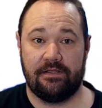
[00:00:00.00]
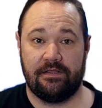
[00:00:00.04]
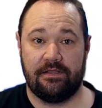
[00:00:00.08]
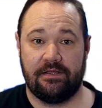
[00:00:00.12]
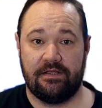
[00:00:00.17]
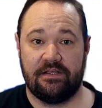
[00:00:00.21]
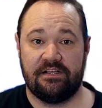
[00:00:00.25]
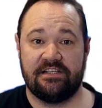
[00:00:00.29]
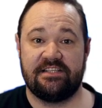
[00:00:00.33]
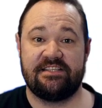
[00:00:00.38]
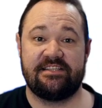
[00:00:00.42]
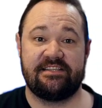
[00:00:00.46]

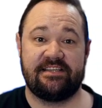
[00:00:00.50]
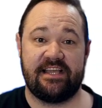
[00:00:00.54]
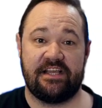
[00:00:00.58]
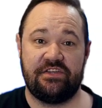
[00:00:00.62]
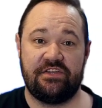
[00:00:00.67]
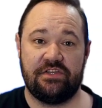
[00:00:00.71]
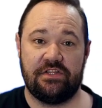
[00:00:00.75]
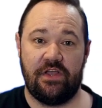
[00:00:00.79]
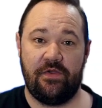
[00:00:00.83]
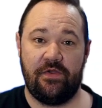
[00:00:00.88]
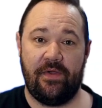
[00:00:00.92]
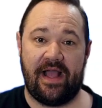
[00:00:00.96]

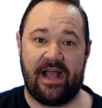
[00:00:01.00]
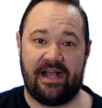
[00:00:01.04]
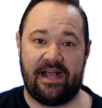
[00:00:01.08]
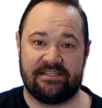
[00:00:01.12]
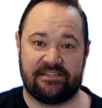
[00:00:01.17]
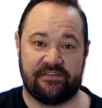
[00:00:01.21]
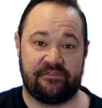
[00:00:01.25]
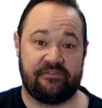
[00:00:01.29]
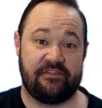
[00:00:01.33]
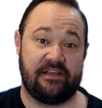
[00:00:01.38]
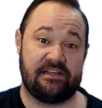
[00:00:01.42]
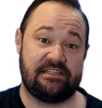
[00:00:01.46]
Skedulo has
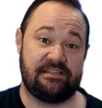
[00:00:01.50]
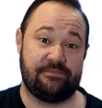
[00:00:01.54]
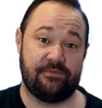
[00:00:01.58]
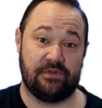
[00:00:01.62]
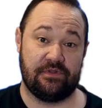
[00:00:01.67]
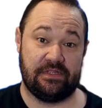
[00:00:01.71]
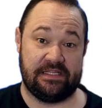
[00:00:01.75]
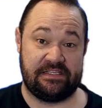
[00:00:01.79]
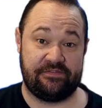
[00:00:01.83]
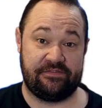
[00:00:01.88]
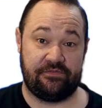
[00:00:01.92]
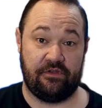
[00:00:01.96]
a flexible
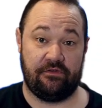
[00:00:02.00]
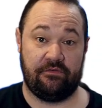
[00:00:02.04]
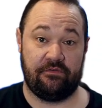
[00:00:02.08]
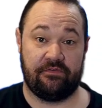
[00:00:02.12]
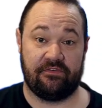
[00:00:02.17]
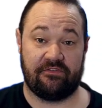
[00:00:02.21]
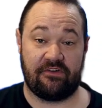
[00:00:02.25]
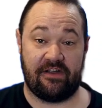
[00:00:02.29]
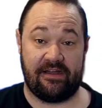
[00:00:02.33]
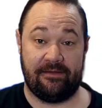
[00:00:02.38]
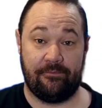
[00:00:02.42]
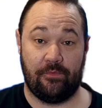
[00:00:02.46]
list view
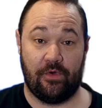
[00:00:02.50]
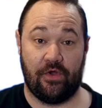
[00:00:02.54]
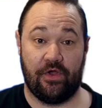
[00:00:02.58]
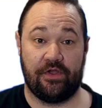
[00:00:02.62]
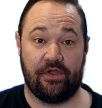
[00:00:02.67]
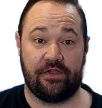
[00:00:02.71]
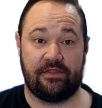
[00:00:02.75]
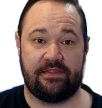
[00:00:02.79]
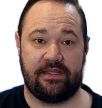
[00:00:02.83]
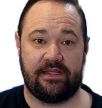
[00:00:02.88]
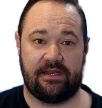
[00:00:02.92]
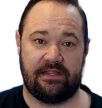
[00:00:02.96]

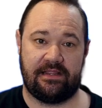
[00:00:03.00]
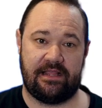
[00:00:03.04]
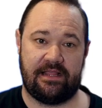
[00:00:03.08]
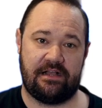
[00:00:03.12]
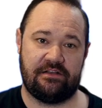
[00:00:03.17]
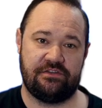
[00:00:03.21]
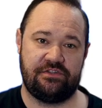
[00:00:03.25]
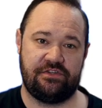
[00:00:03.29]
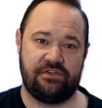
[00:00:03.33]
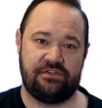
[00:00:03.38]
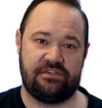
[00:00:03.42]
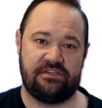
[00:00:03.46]
framework that
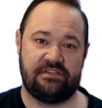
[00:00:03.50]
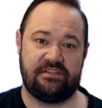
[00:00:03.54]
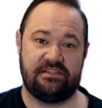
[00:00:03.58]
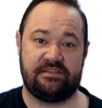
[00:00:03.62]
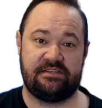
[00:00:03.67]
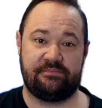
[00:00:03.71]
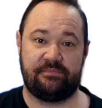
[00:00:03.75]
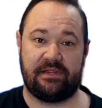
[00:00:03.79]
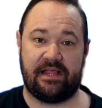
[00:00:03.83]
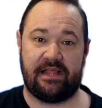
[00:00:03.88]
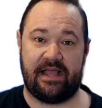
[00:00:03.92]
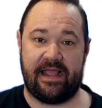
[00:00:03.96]
allows you to
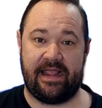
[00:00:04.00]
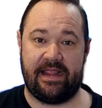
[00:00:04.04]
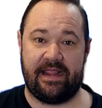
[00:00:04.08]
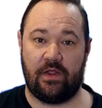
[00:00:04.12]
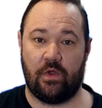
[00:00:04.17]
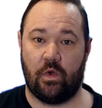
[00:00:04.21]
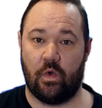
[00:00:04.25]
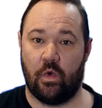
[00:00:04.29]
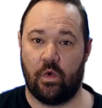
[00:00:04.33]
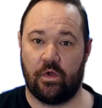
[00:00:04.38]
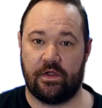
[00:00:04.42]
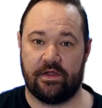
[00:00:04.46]
display,
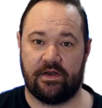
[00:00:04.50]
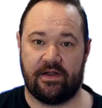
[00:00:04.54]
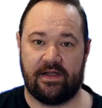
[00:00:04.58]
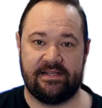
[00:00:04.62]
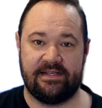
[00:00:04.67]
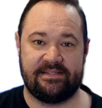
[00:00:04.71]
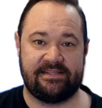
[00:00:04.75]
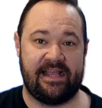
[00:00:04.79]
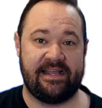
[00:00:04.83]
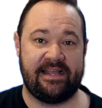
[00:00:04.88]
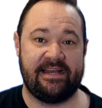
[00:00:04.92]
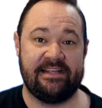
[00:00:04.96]

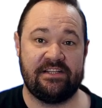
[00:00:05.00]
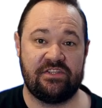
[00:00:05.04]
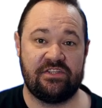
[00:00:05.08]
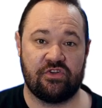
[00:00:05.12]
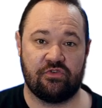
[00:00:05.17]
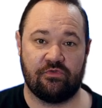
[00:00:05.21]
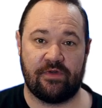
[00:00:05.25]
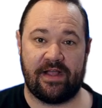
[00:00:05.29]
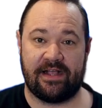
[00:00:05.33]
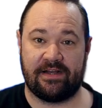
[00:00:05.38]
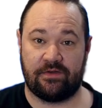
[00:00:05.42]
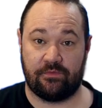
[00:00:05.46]
organize, and
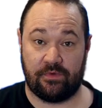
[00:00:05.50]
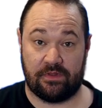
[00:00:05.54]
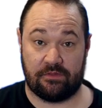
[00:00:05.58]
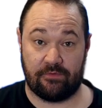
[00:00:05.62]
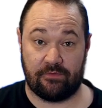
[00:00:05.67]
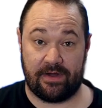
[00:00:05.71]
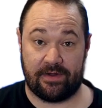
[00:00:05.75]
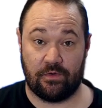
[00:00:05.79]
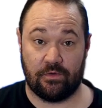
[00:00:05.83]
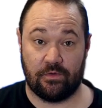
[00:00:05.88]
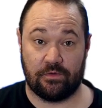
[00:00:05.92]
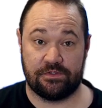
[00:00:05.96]
interact with
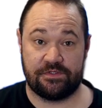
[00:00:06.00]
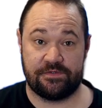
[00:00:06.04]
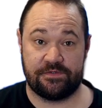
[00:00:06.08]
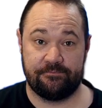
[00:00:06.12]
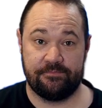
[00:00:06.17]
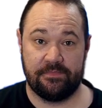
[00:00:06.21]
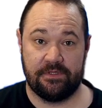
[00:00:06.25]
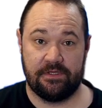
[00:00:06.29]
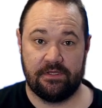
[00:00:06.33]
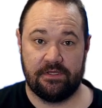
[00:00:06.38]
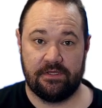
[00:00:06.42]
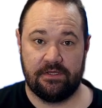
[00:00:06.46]
records.
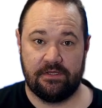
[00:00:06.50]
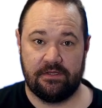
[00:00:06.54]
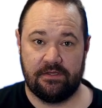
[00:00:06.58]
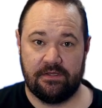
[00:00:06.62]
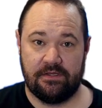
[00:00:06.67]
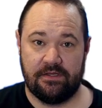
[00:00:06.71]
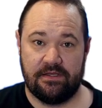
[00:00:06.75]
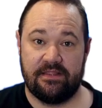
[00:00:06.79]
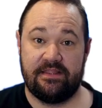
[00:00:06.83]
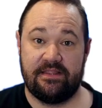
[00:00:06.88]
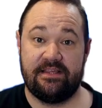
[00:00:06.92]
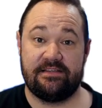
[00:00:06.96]

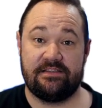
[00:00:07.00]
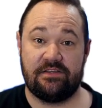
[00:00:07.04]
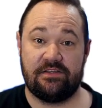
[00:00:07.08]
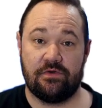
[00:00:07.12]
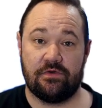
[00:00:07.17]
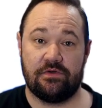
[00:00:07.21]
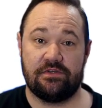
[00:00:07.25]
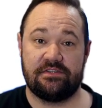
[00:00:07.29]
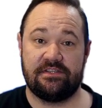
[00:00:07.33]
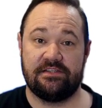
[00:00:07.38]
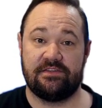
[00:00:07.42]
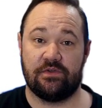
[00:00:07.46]
This
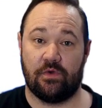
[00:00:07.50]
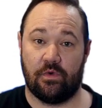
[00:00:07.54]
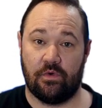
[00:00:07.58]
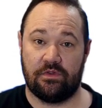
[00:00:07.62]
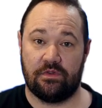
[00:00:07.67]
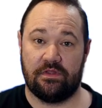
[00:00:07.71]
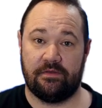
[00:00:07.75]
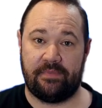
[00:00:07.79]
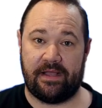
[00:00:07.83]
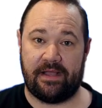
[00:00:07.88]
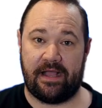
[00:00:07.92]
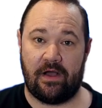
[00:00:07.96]
course is
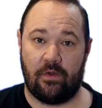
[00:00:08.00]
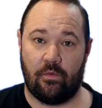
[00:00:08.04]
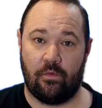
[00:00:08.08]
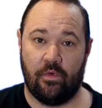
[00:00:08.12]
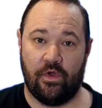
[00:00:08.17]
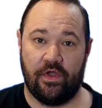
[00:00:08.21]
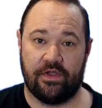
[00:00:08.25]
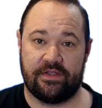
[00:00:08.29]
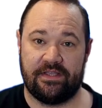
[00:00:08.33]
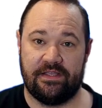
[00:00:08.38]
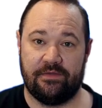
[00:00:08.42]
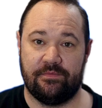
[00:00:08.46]
all about
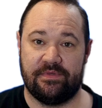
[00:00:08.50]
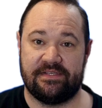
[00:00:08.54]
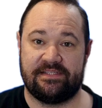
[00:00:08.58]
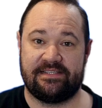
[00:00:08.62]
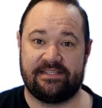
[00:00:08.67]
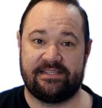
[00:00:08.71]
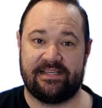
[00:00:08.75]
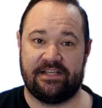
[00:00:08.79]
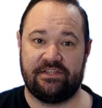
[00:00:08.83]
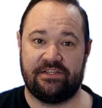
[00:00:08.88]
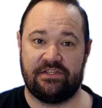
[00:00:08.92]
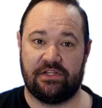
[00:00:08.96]
working with
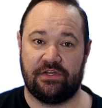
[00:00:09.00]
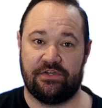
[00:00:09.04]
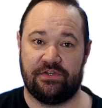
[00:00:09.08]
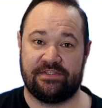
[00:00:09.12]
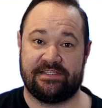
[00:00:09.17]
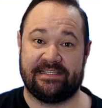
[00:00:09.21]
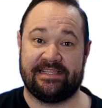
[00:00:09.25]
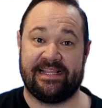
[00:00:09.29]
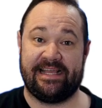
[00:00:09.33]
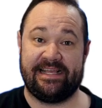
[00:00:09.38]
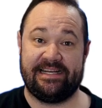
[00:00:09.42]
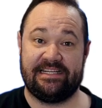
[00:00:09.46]
Skedulo's
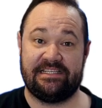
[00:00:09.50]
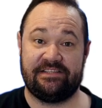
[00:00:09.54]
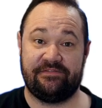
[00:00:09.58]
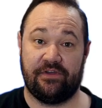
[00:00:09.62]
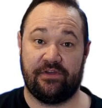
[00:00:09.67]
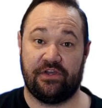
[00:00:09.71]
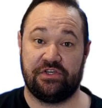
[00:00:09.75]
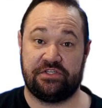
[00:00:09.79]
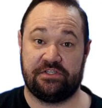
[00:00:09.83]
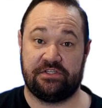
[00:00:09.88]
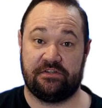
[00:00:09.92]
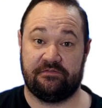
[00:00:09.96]
latest
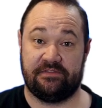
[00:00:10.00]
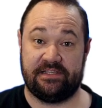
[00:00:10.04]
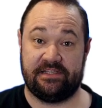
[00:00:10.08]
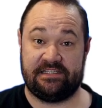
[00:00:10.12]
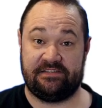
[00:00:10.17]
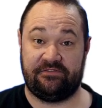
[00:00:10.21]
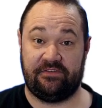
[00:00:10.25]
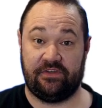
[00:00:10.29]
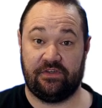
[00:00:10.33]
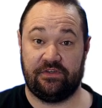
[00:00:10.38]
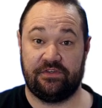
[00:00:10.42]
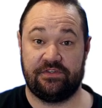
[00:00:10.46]
version of
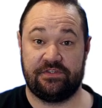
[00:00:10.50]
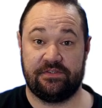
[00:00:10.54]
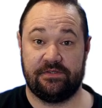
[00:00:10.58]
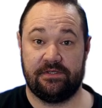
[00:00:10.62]
list views.